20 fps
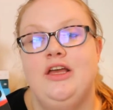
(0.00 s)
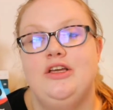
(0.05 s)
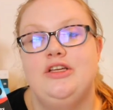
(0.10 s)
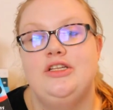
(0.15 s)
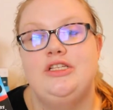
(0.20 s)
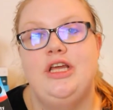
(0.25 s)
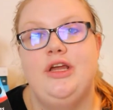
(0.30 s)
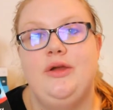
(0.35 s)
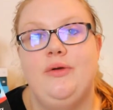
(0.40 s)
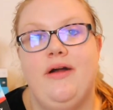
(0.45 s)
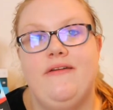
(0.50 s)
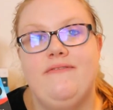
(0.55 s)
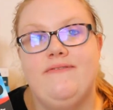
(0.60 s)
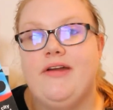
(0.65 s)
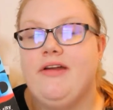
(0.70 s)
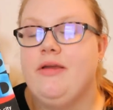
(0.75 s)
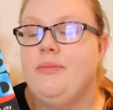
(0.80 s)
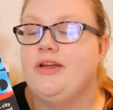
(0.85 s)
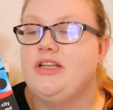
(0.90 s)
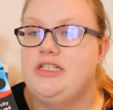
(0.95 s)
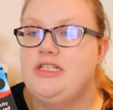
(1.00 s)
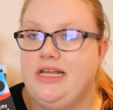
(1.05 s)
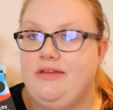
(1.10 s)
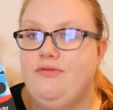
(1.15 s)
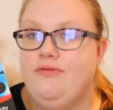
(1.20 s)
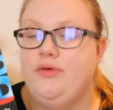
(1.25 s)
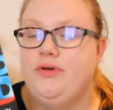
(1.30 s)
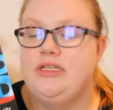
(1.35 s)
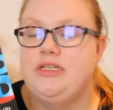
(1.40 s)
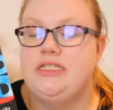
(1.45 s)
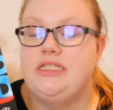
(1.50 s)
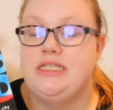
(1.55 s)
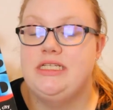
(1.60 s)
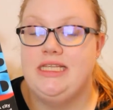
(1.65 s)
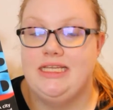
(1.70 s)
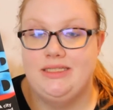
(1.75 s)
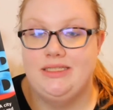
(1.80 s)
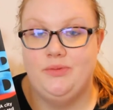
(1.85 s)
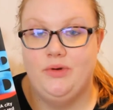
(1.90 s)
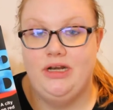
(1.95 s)
So I'm very much looking forward to
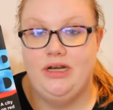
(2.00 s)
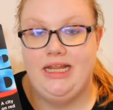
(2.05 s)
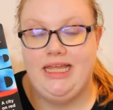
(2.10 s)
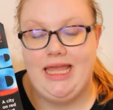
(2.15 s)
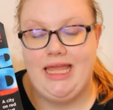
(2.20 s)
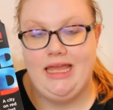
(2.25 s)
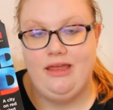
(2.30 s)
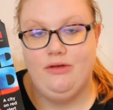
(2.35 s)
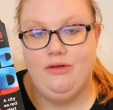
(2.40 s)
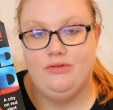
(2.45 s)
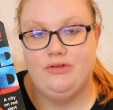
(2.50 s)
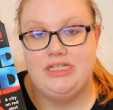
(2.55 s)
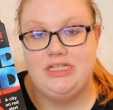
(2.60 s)
this one and getting on